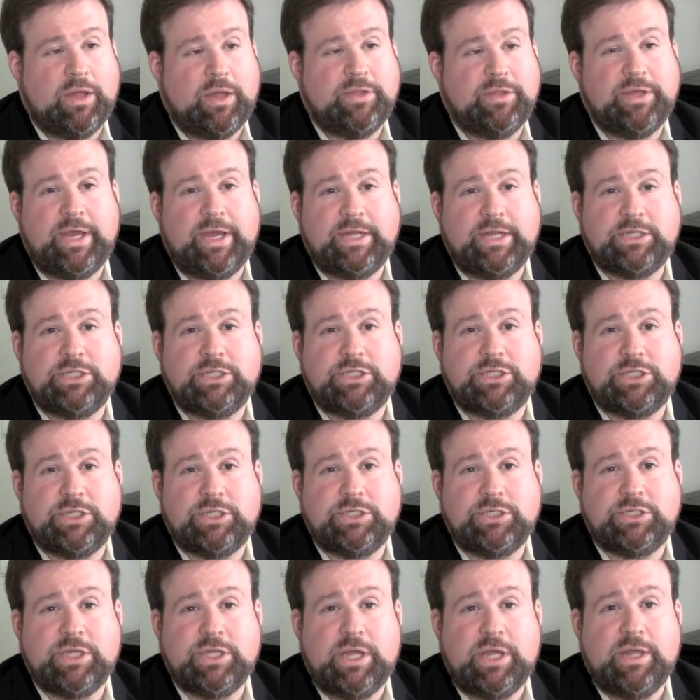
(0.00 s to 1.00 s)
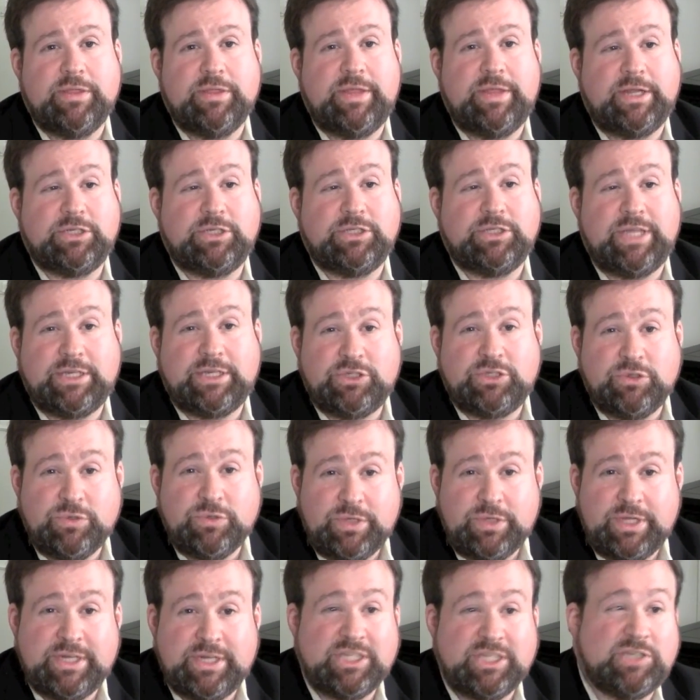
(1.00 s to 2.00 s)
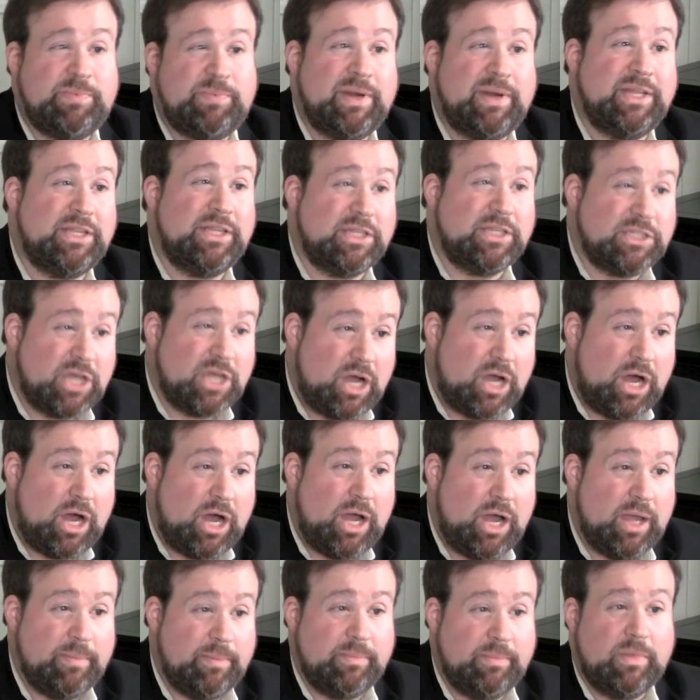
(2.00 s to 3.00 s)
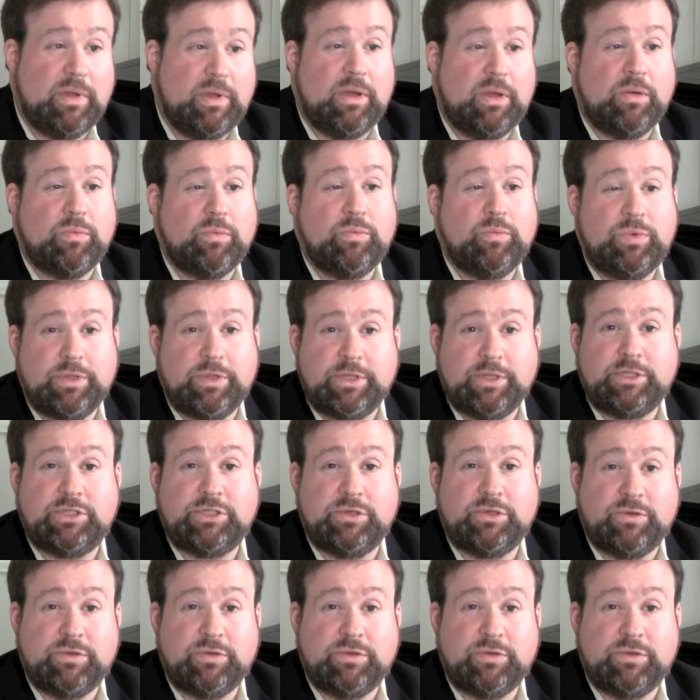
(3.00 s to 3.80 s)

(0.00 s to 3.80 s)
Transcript: the agencies that you need, and spending the time really